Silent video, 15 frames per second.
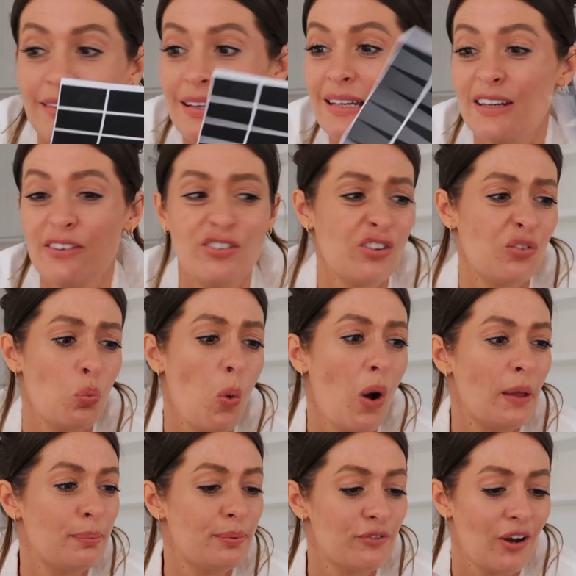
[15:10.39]
It literally just
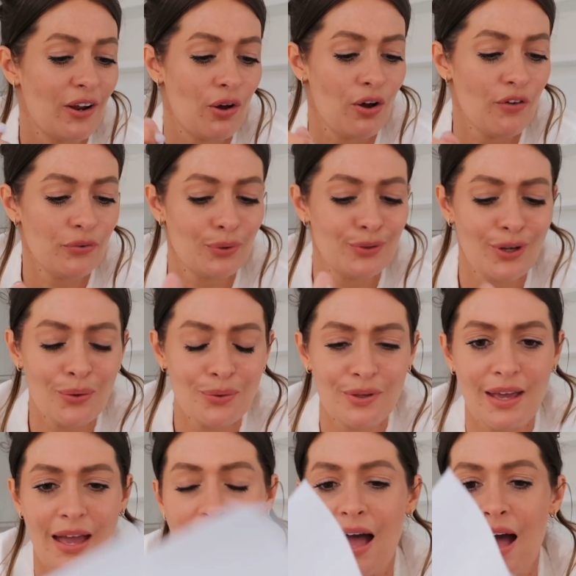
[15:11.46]
wiped straight off. So I don't
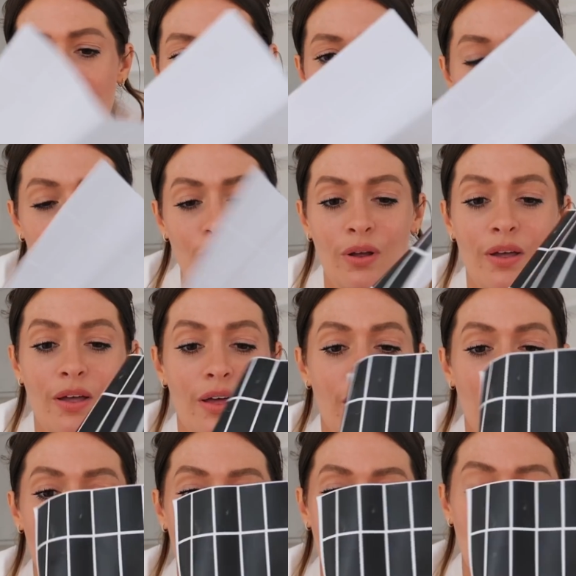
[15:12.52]
get how
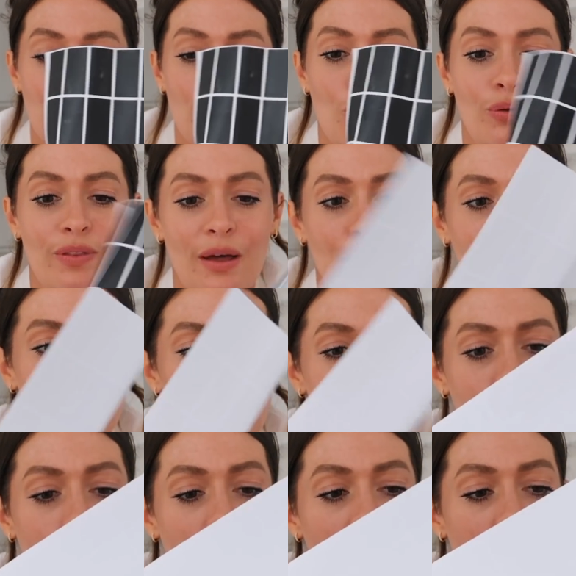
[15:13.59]
they thought that was going
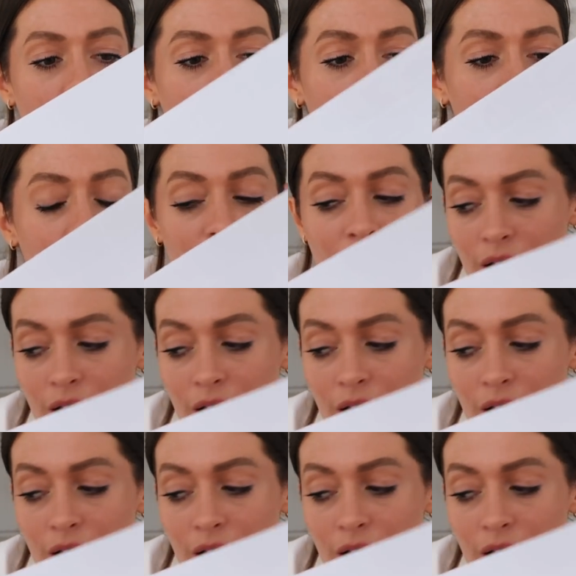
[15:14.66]
to work.